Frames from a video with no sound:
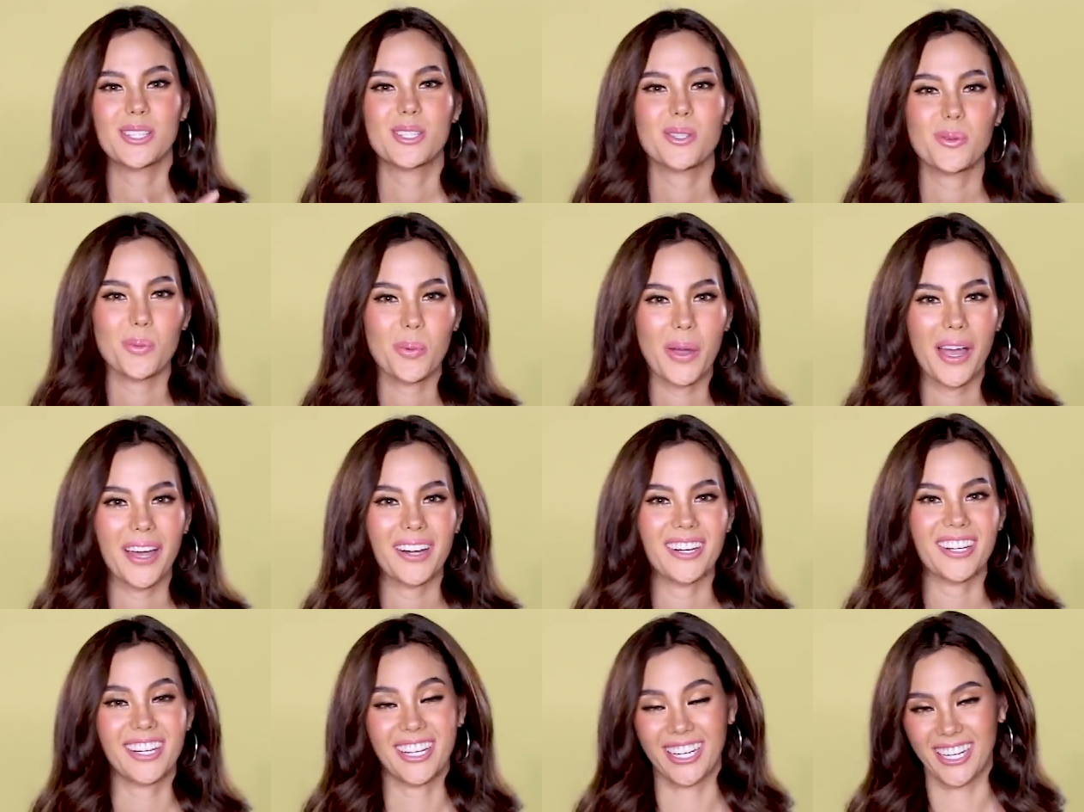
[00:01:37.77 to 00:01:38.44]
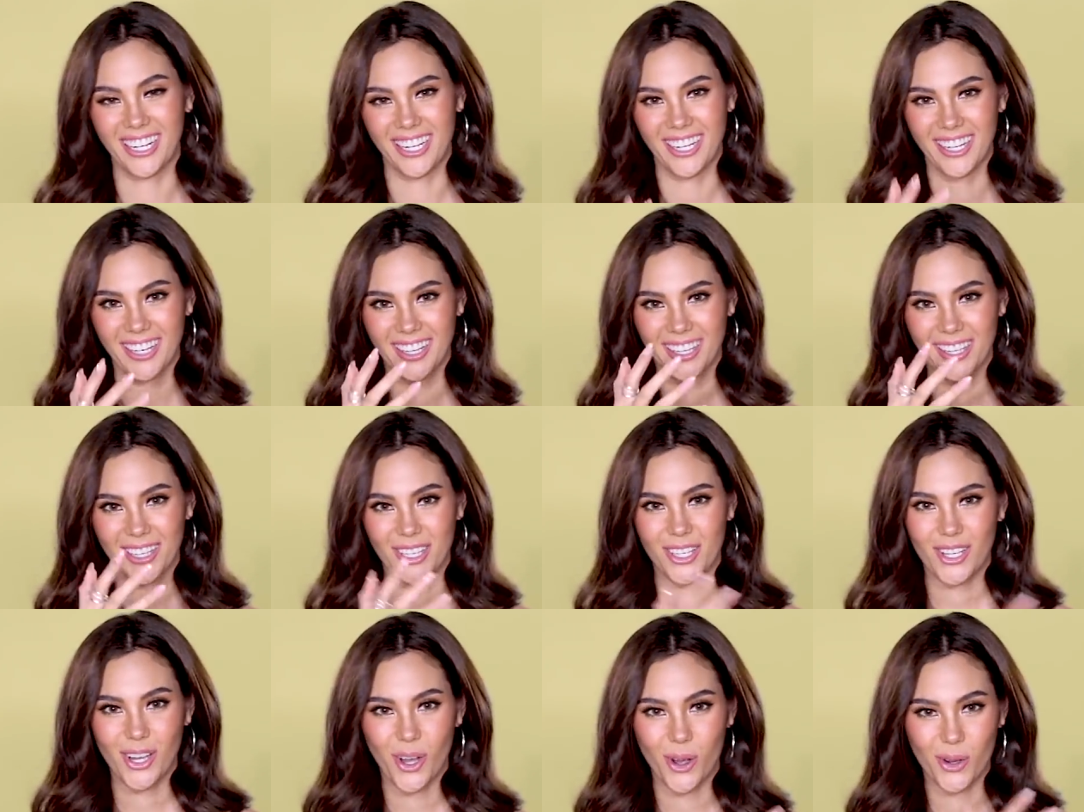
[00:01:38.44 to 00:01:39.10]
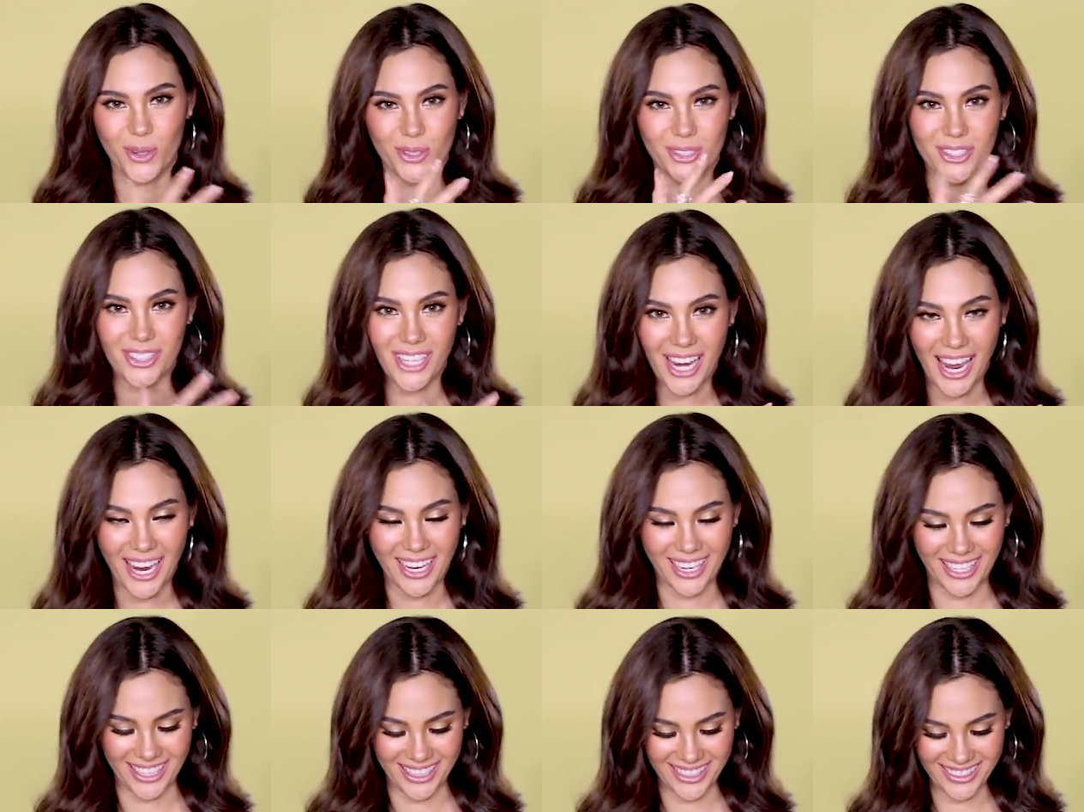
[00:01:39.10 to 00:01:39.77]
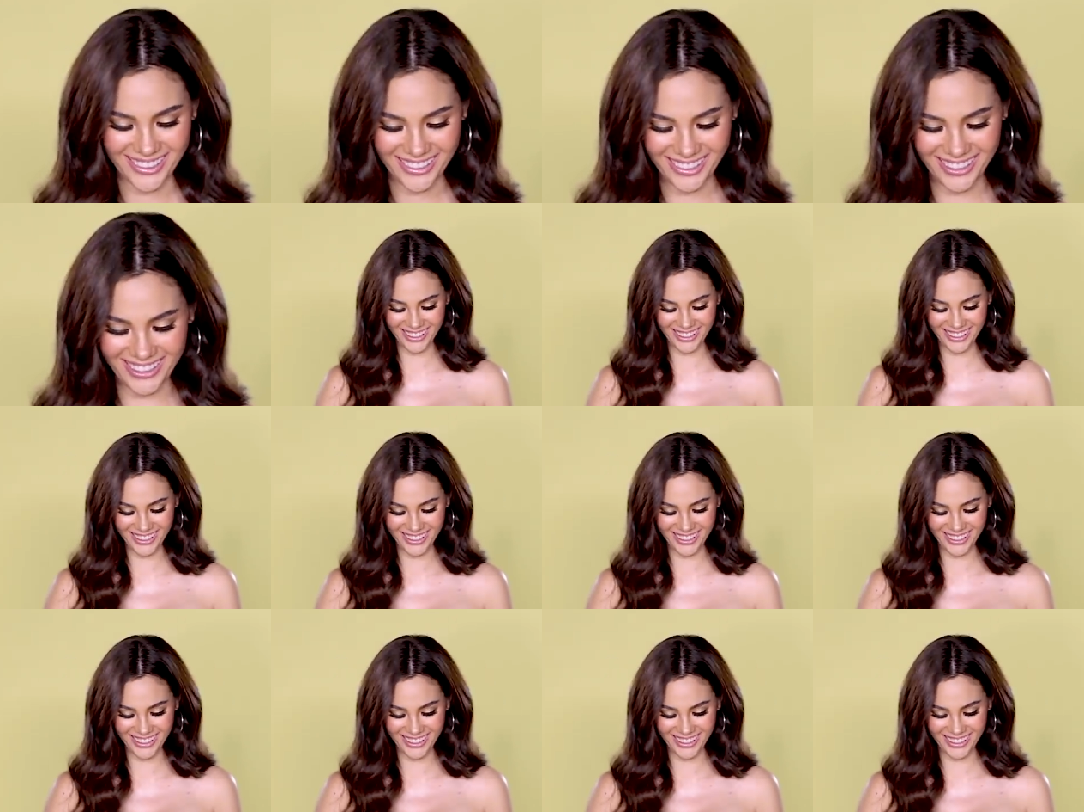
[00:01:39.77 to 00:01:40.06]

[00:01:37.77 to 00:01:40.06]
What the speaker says: sweater, coat, jacket.